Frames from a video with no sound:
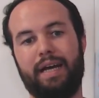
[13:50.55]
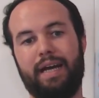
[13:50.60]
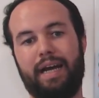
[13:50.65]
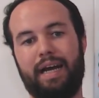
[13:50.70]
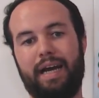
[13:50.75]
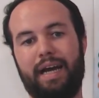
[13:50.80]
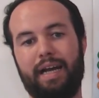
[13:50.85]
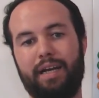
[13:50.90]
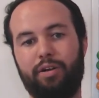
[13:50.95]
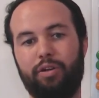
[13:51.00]

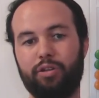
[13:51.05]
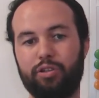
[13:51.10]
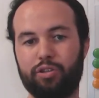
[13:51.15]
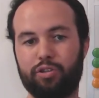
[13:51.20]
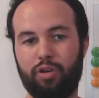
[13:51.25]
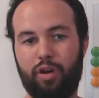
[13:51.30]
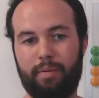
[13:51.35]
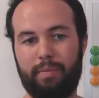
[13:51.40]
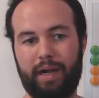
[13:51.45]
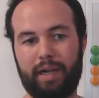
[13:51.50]
and
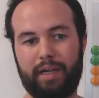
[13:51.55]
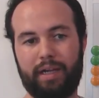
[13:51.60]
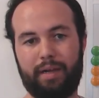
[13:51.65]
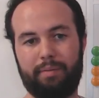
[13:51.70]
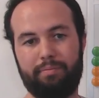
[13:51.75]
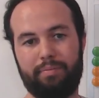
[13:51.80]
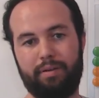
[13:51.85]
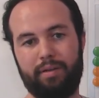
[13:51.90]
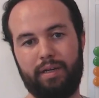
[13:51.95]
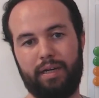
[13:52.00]
also a
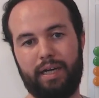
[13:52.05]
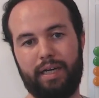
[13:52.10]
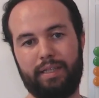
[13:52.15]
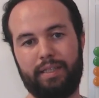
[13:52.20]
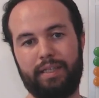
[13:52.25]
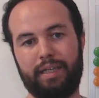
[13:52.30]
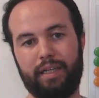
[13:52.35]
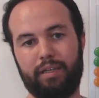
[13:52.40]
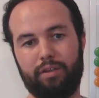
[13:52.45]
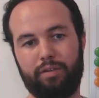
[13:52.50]
backup at
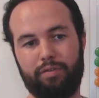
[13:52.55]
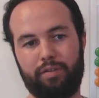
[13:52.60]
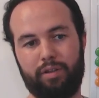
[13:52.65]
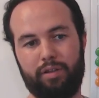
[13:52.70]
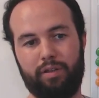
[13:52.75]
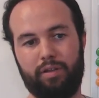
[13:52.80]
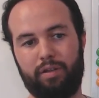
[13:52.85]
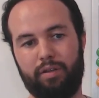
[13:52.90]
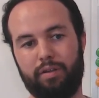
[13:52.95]
the end of the